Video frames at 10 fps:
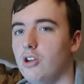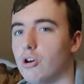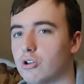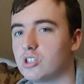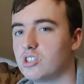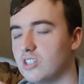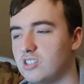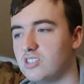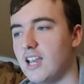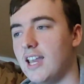looks the
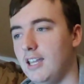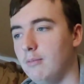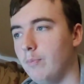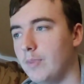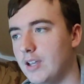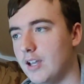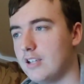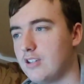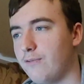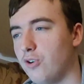same
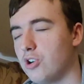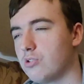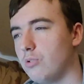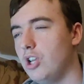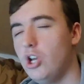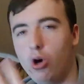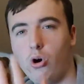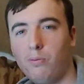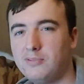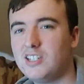as the first one.
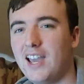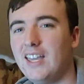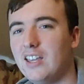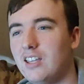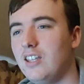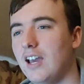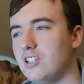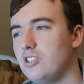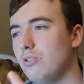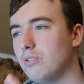Update it,
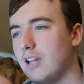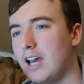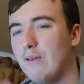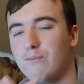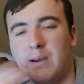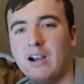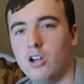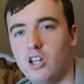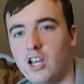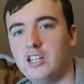yes, you can have
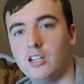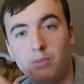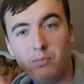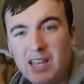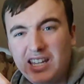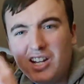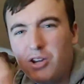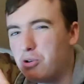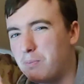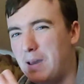better lighting, but make
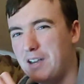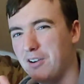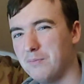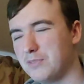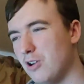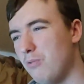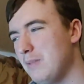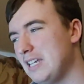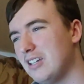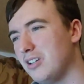it look better.
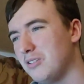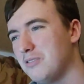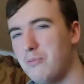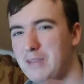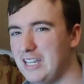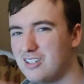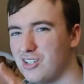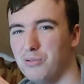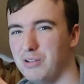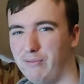Don't make it
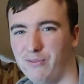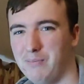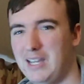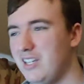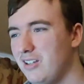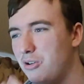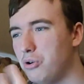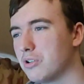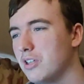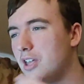too different. Make it
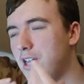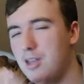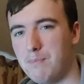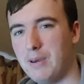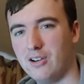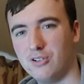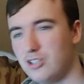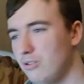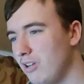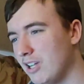look better.
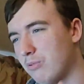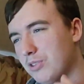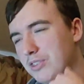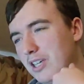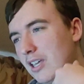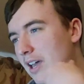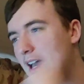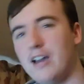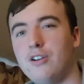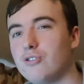Do you like what the
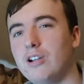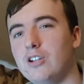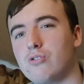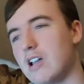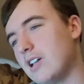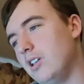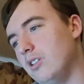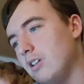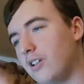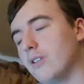How to Train Your
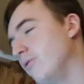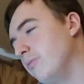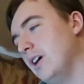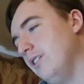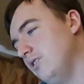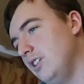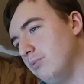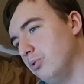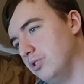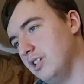Dragon and Kung Fu Panda
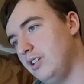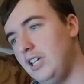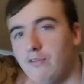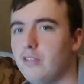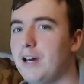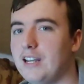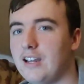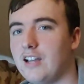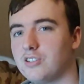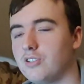sequels did? Even the
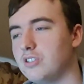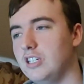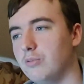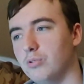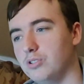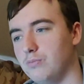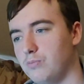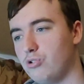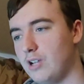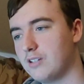Madagascar sequels
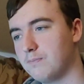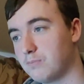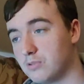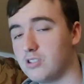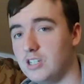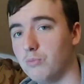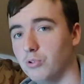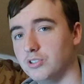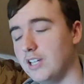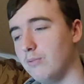and Shrek
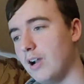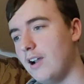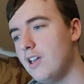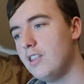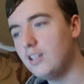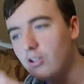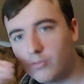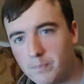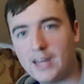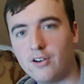sequels did, where they
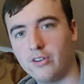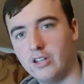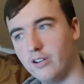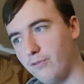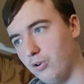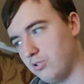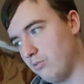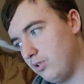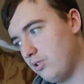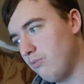look better than the
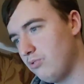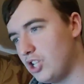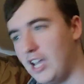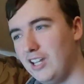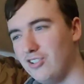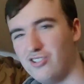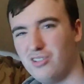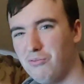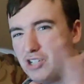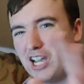first one. Don't
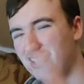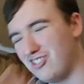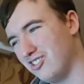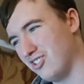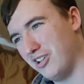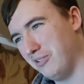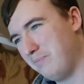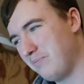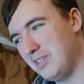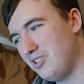change the
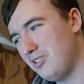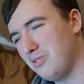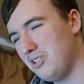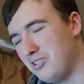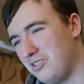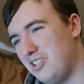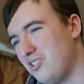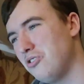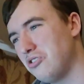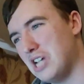style.
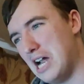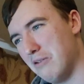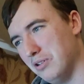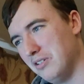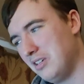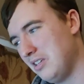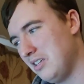It's just jarring.